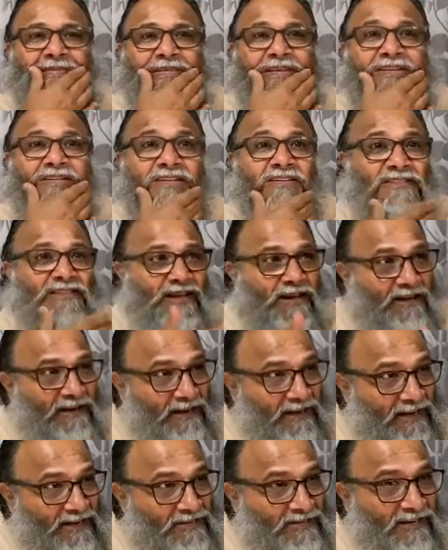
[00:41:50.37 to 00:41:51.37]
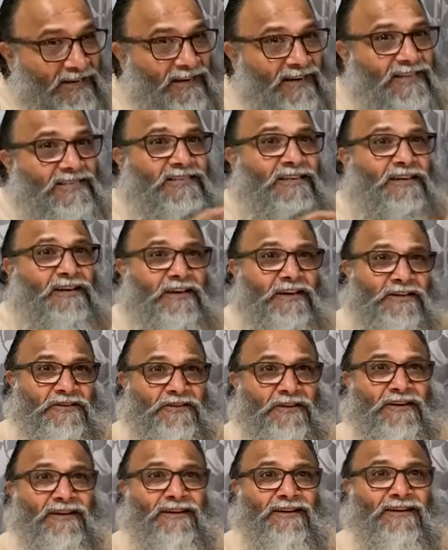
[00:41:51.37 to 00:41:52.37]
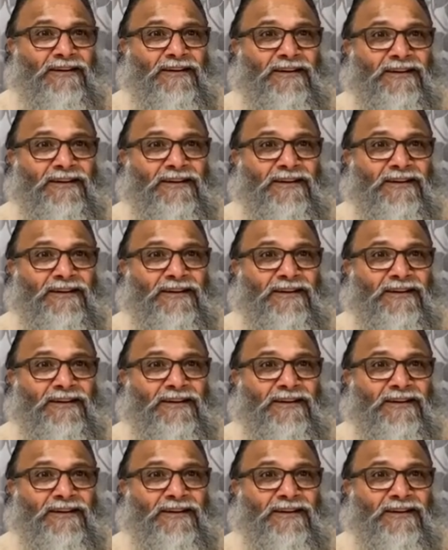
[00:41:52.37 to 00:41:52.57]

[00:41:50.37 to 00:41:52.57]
This is the creationless creation.